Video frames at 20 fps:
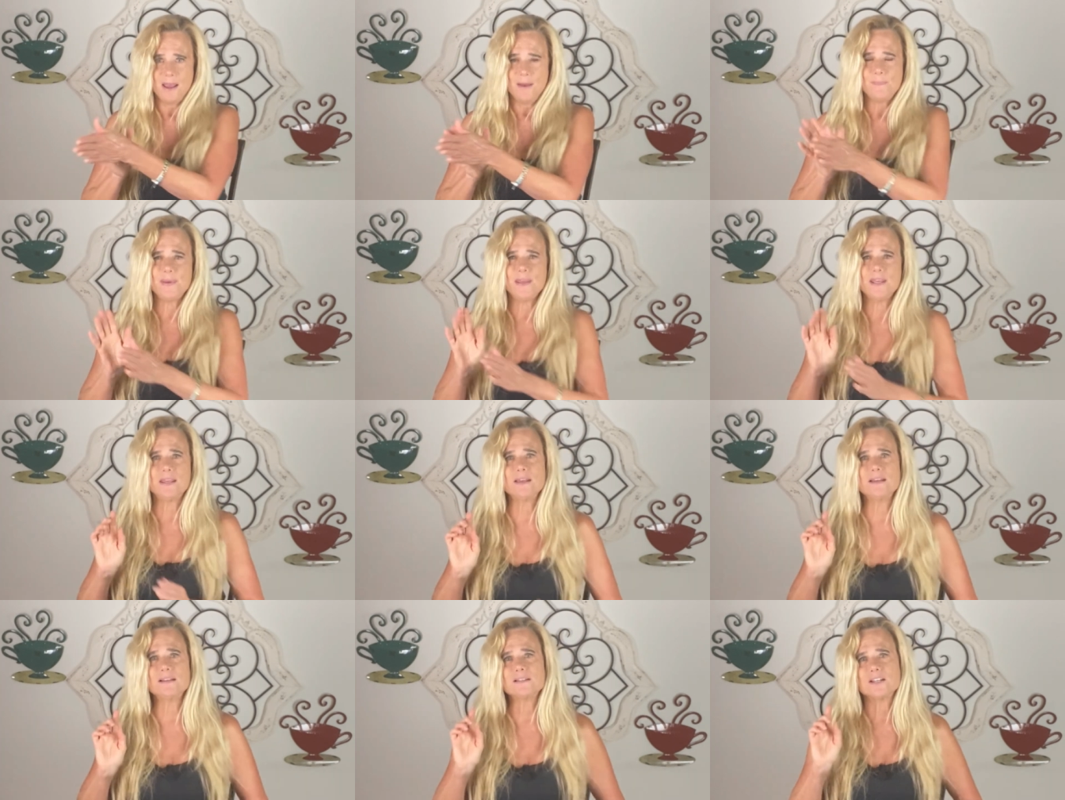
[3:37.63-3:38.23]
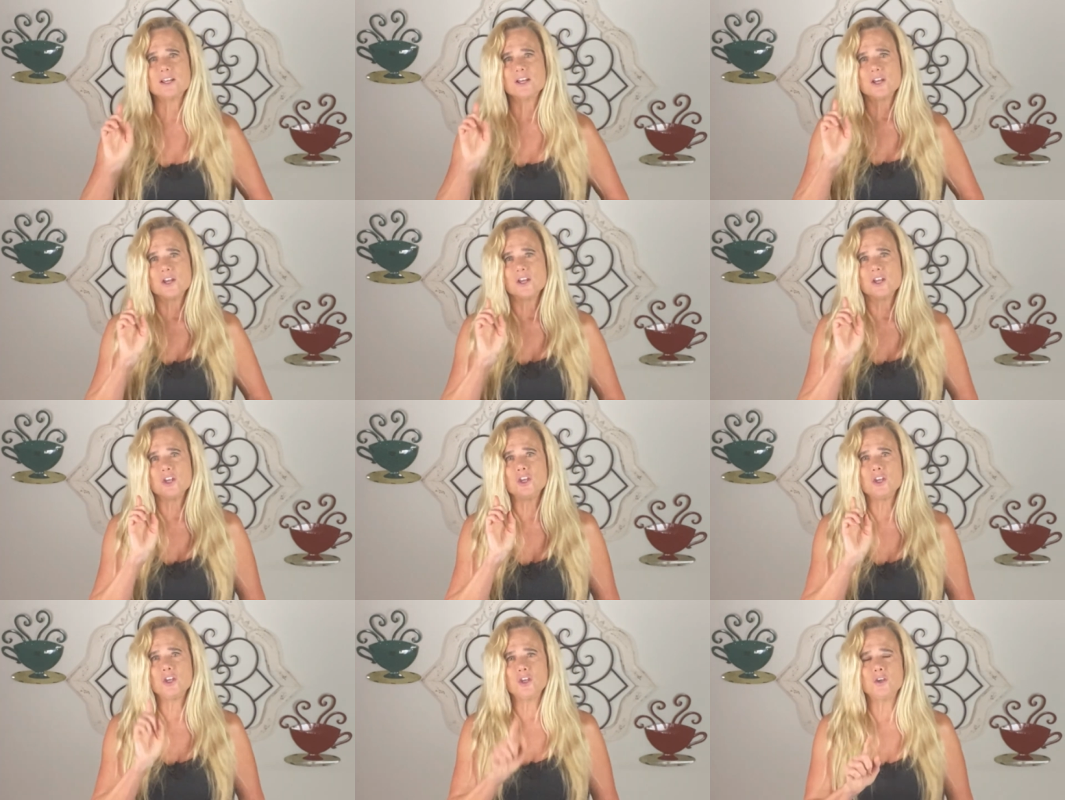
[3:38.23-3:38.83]
because
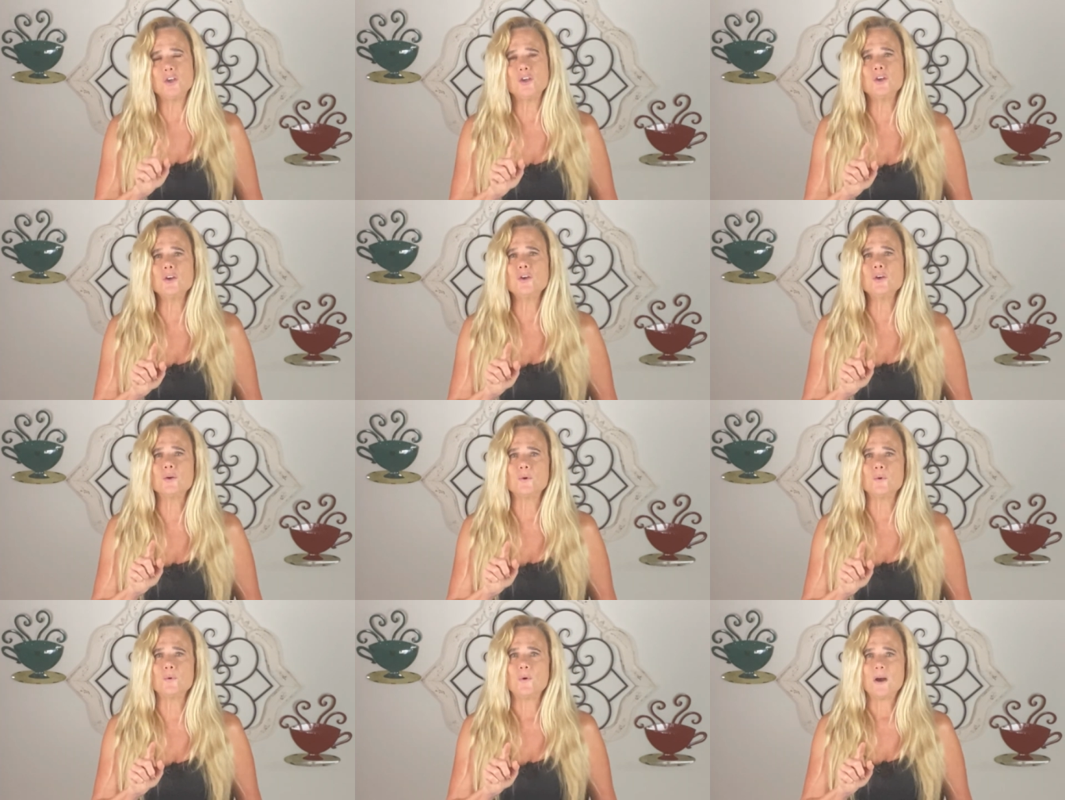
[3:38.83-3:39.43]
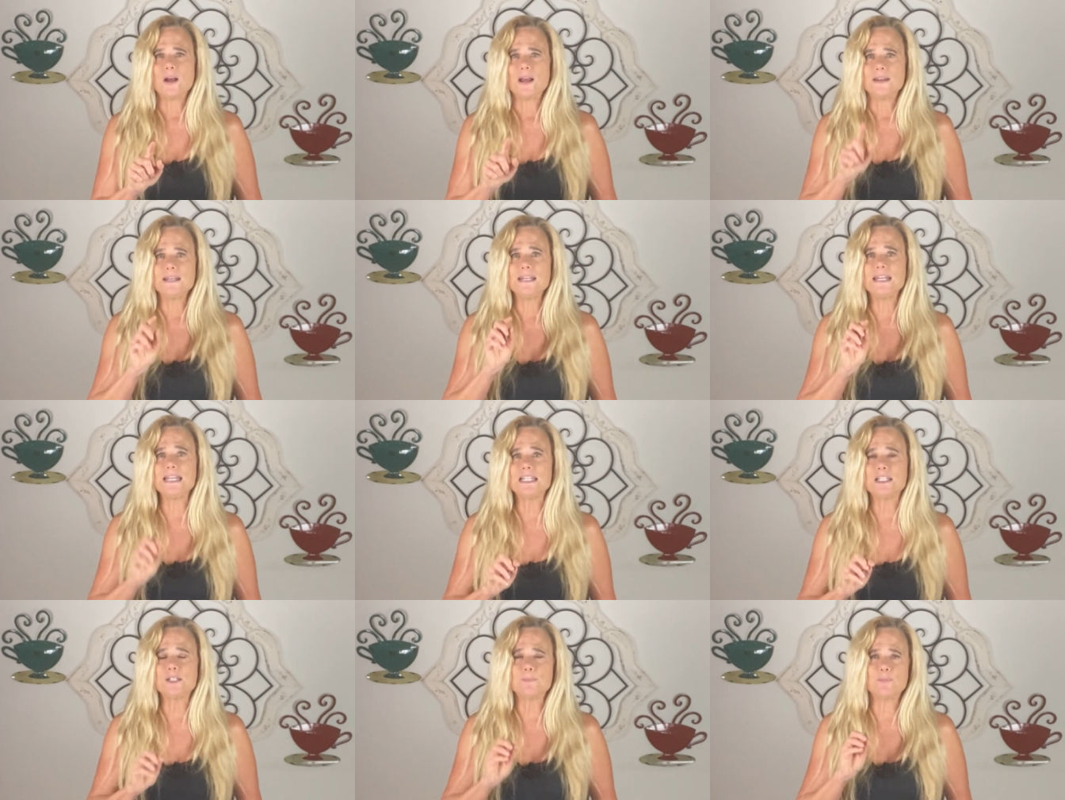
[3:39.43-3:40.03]
you
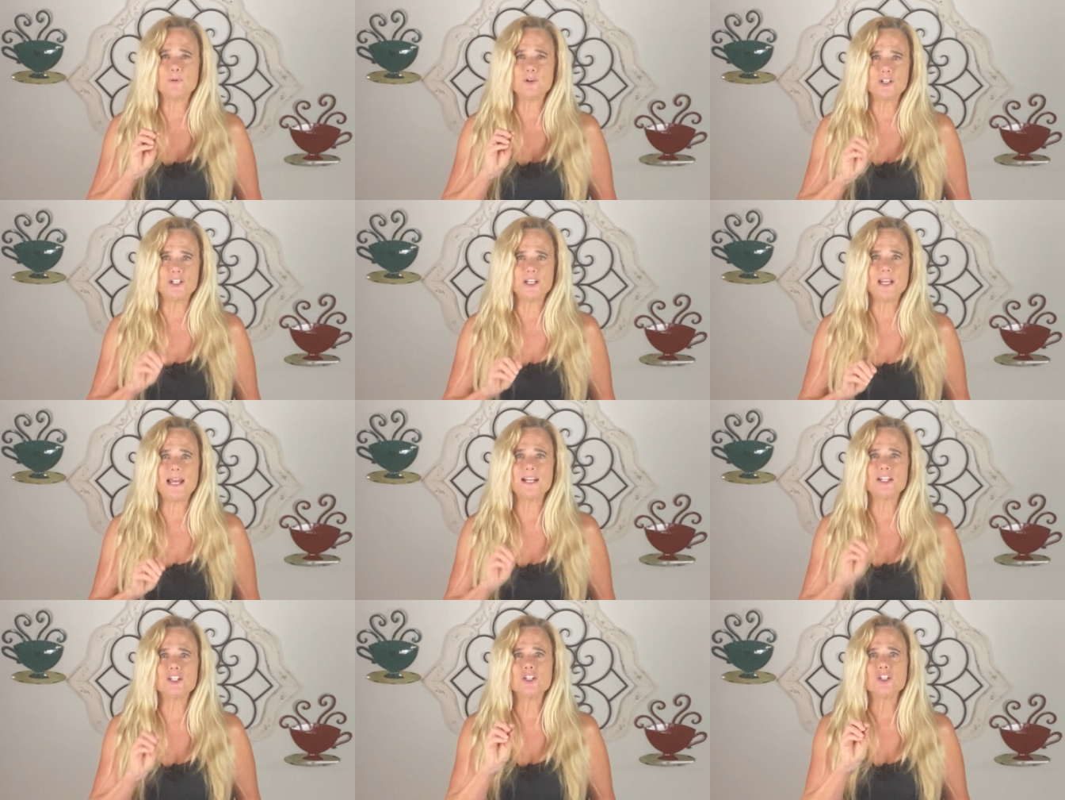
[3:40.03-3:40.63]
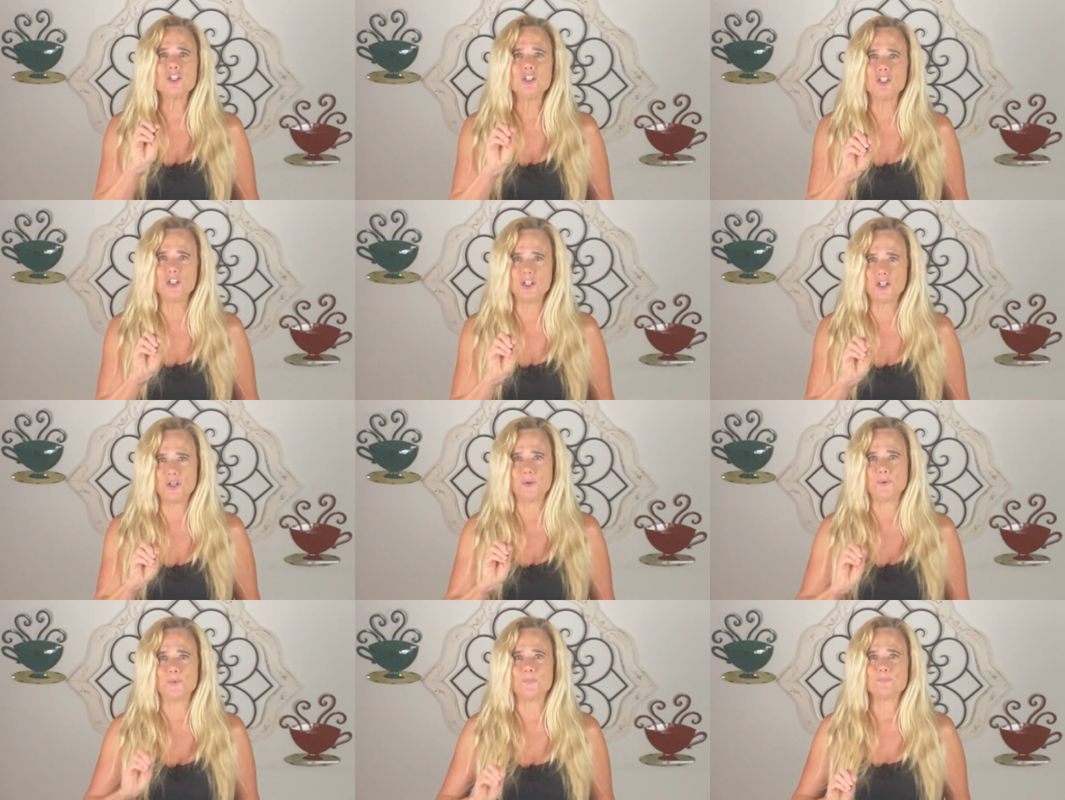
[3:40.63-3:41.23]
need to protect
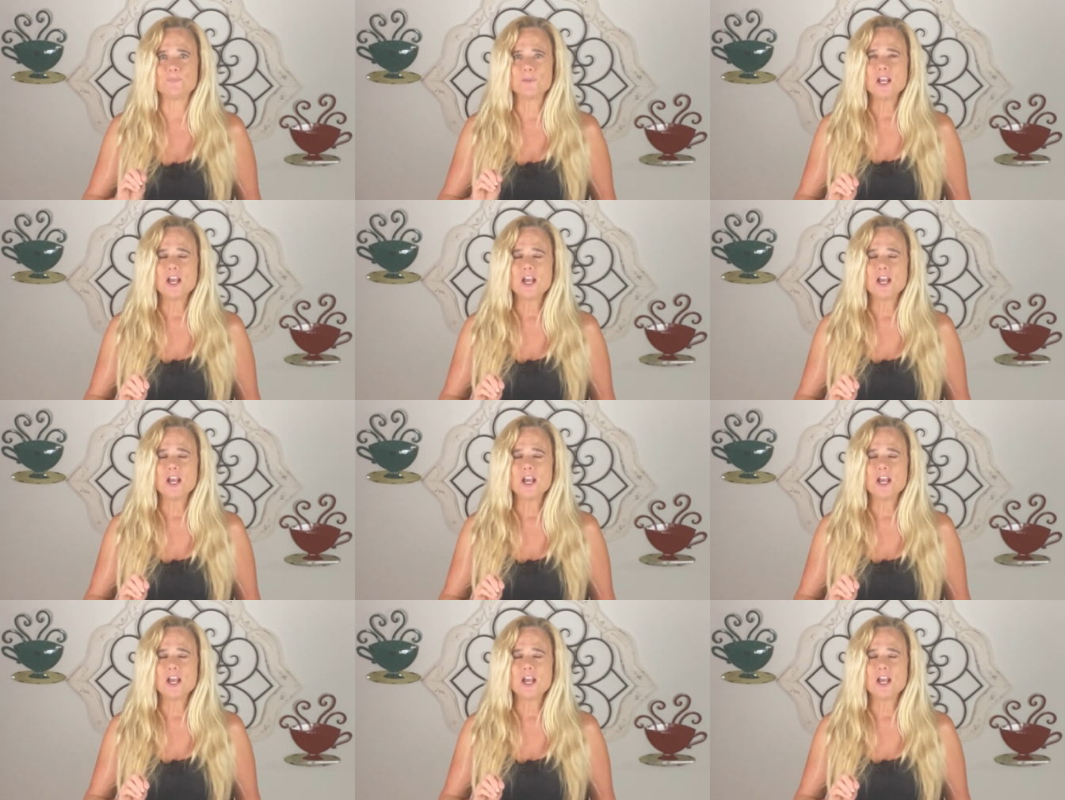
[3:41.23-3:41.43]
you.